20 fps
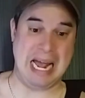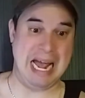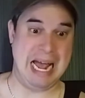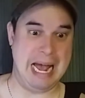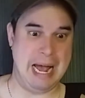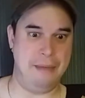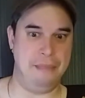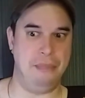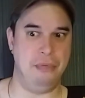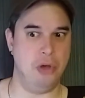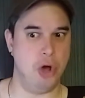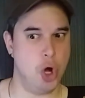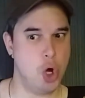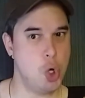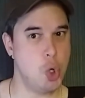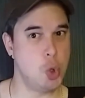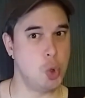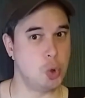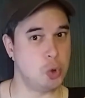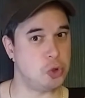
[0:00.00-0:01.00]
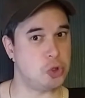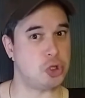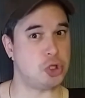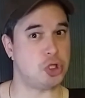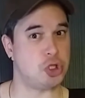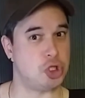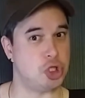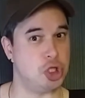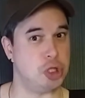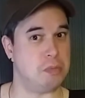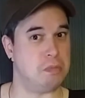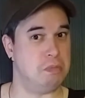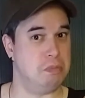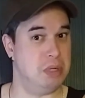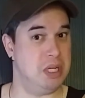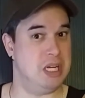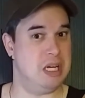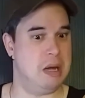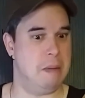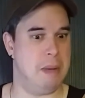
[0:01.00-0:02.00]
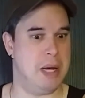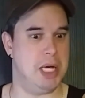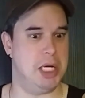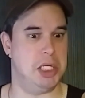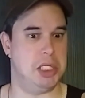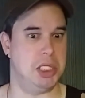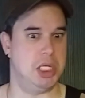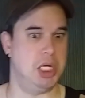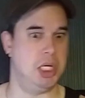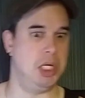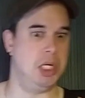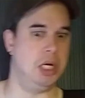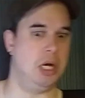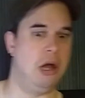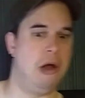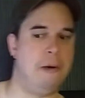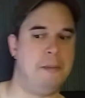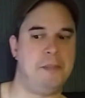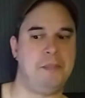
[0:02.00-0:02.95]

And those should be amazing.